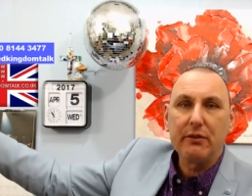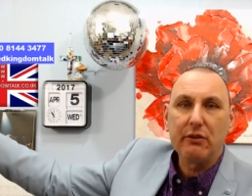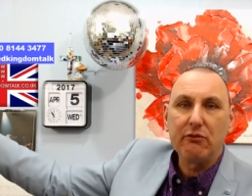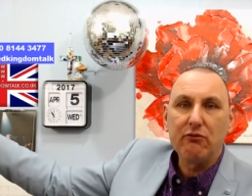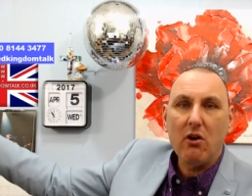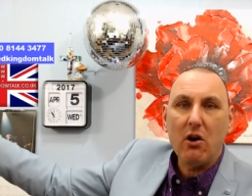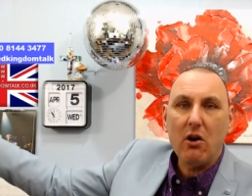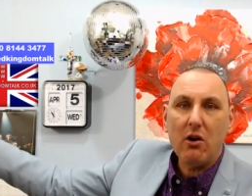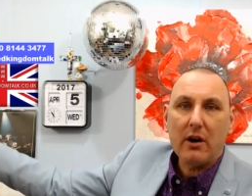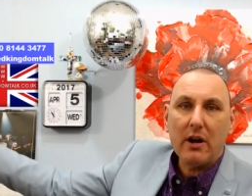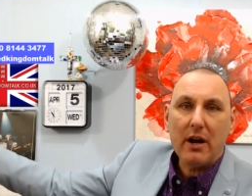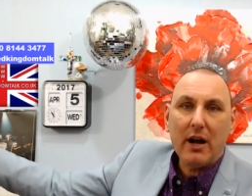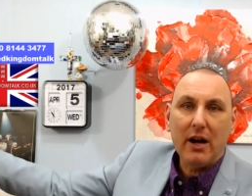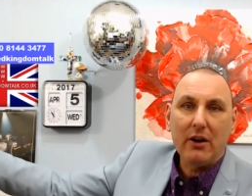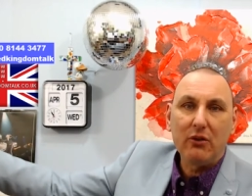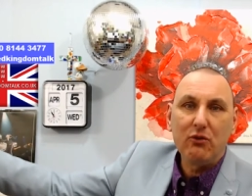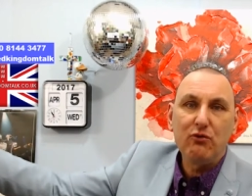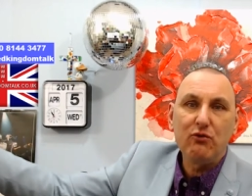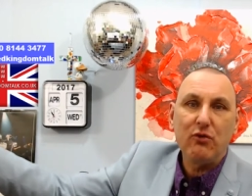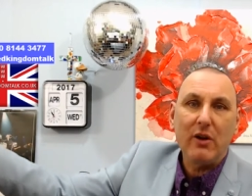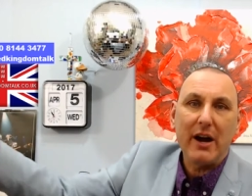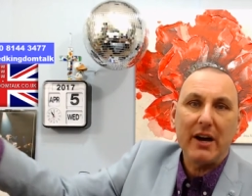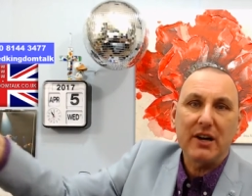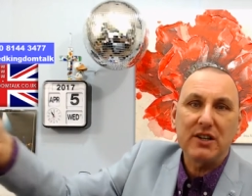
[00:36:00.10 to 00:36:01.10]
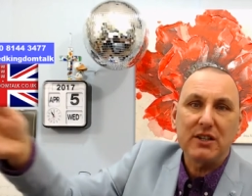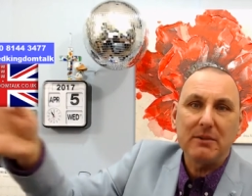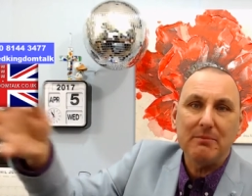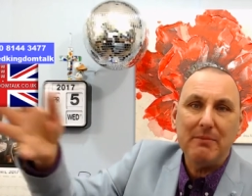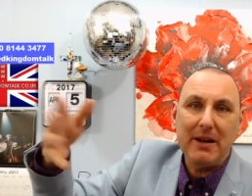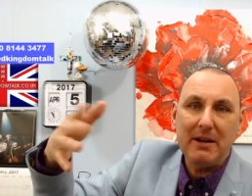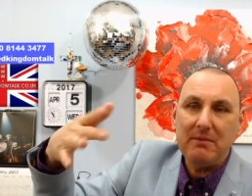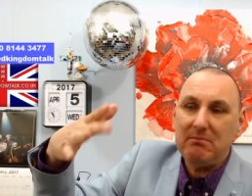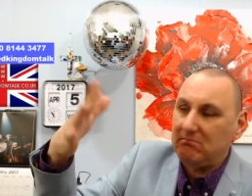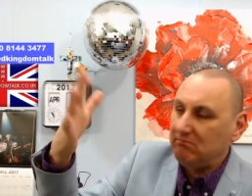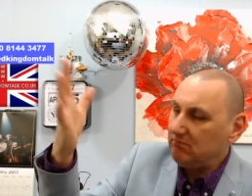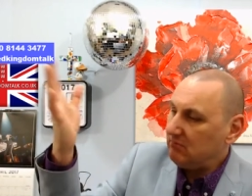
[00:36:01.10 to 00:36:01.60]
the rock and drags them
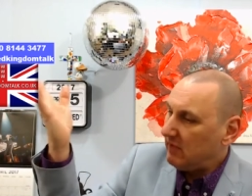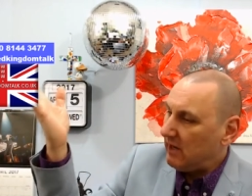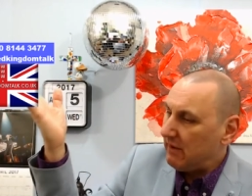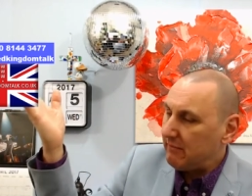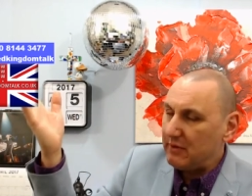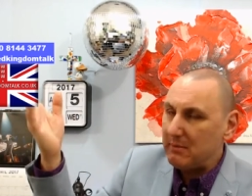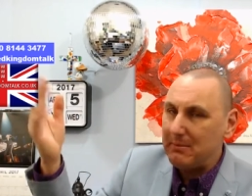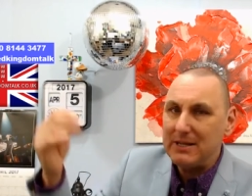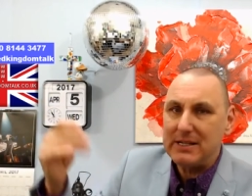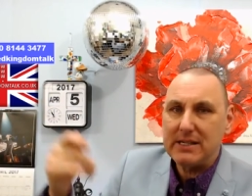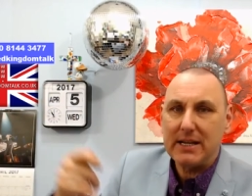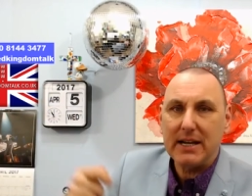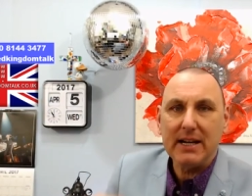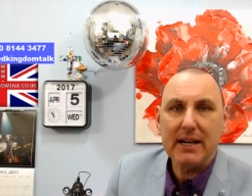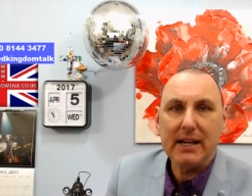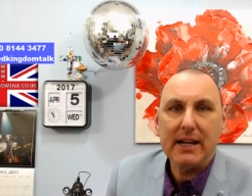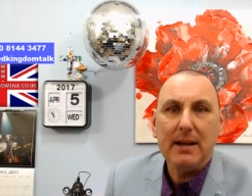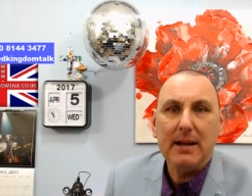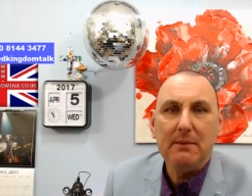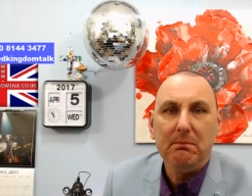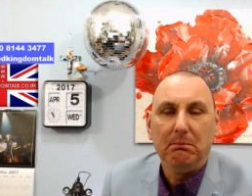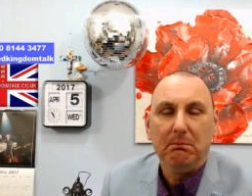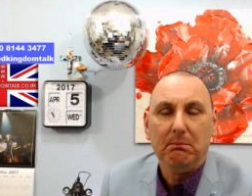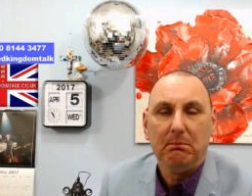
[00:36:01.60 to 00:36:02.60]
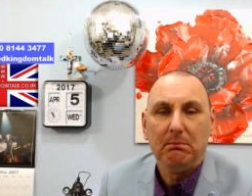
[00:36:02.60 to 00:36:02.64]
in, never to be seen again.